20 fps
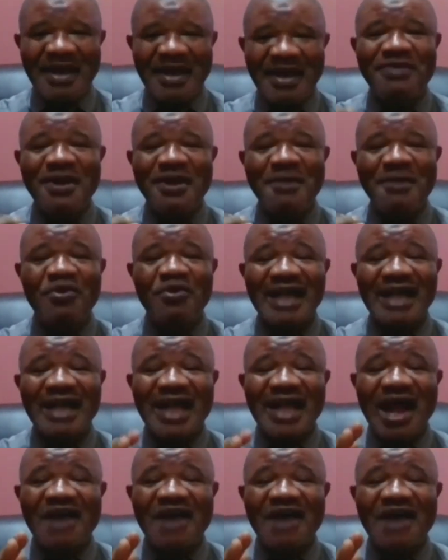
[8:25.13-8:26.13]
people that
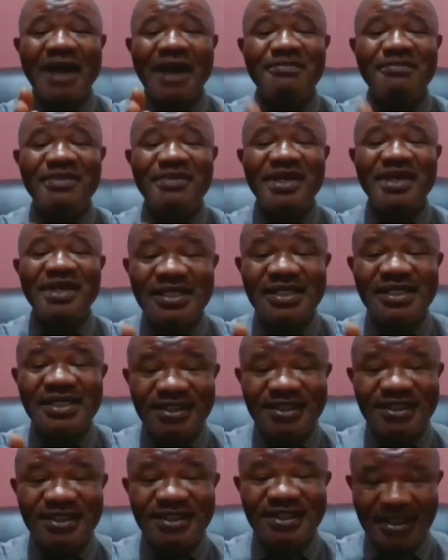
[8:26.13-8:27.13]
have family
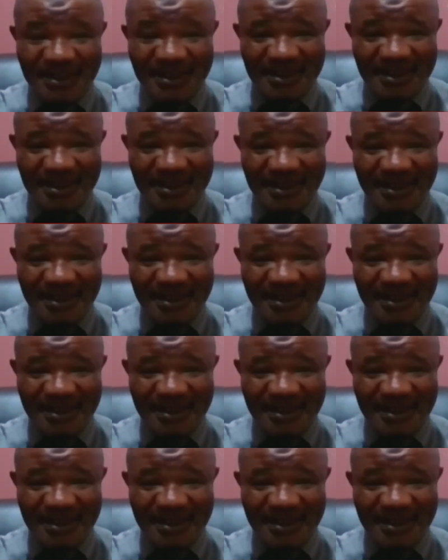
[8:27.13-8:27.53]
history.